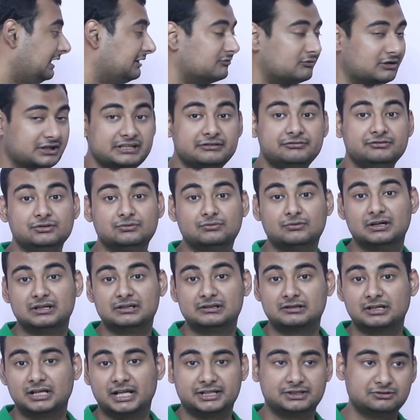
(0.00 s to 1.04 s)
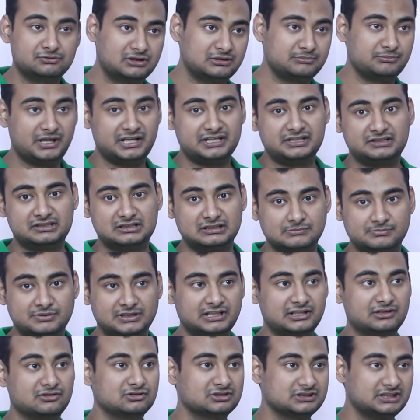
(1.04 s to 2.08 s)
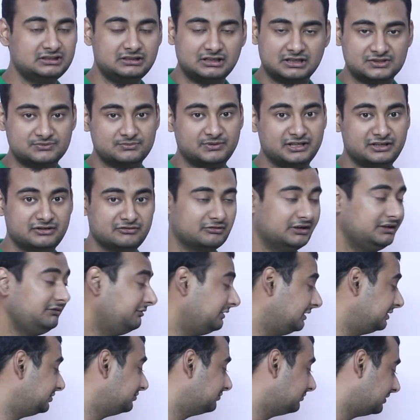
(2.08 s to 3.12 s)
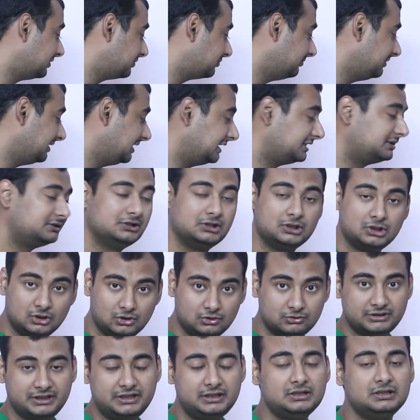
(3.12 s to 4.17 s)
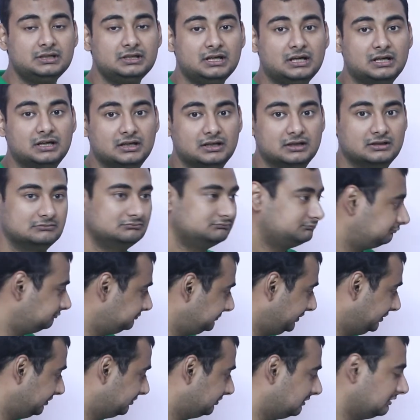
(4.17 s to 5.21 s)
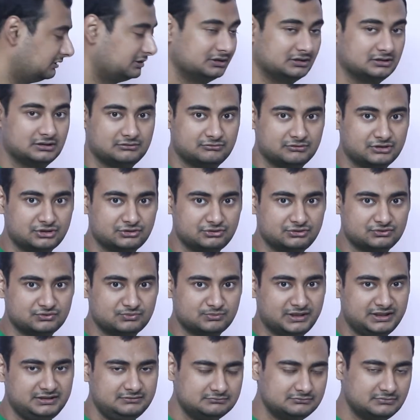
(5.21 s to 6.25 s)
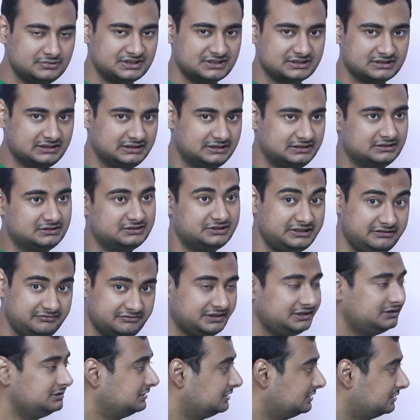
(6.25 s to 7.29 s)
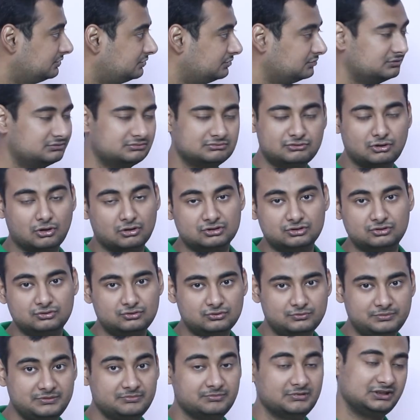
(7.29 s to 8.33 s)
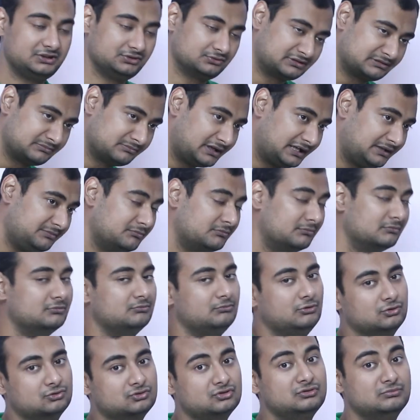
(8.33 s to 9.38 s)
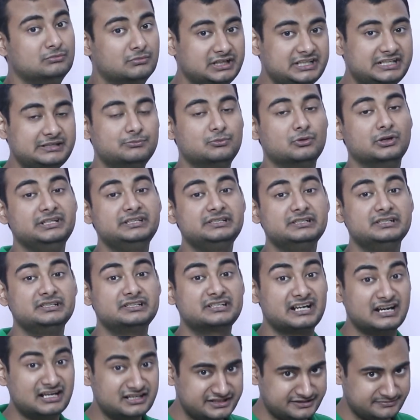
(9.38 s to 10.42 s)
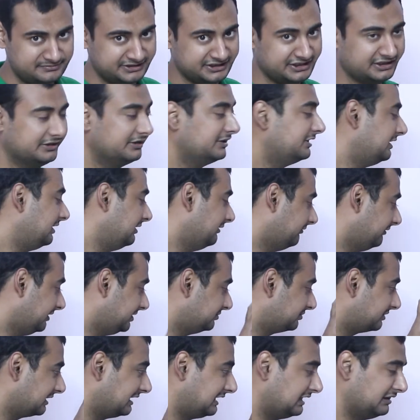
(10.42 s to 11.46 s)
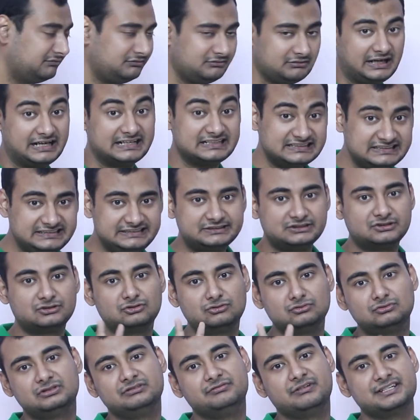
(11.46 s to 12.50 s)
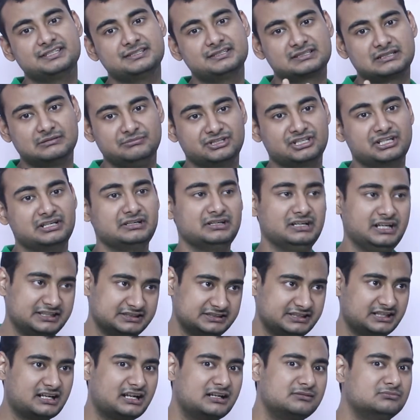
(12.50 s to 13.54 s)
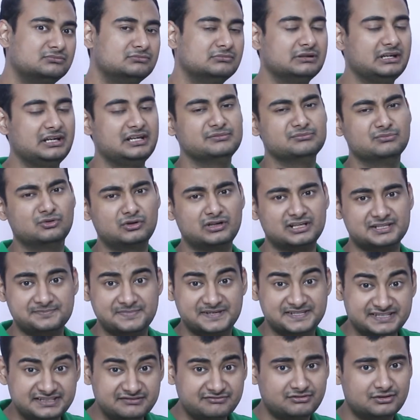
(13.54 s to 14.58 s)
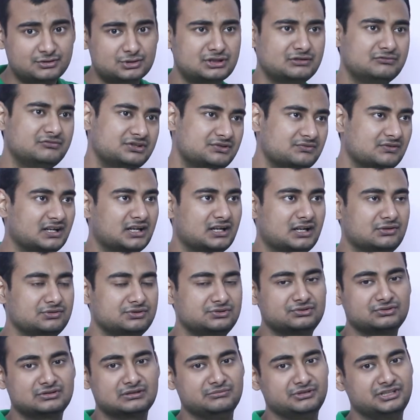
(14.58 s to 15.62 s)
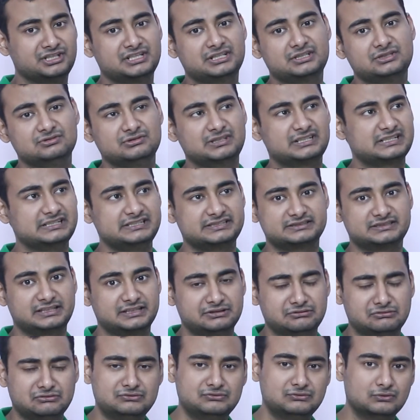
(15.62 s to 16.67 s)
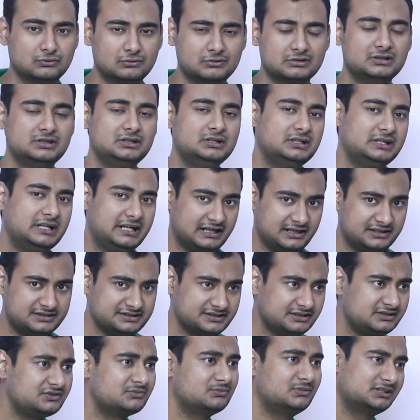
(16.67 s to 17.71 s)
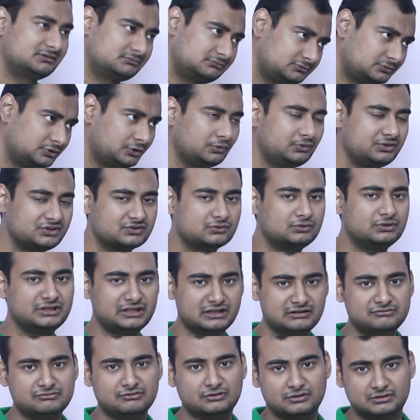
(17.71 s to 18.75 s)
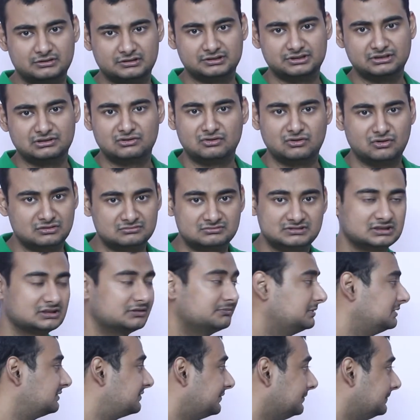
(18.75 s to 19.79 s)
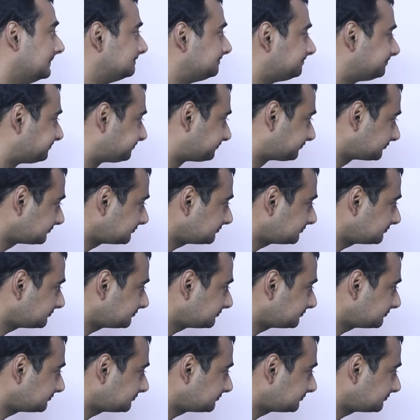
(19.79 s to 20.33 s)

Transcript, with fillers: and what if you want like you know a married couple and all that husband and wife and you want to be like okay uh, you know uh, i want to use my basically tv to talk to two people you can buy bluetooth multi-point transmitter where you can have at least two devices communicating like there are a more expensive version which will allow you to communicate to at least like you know four headsets but two is good enough for uh, you know normal couple so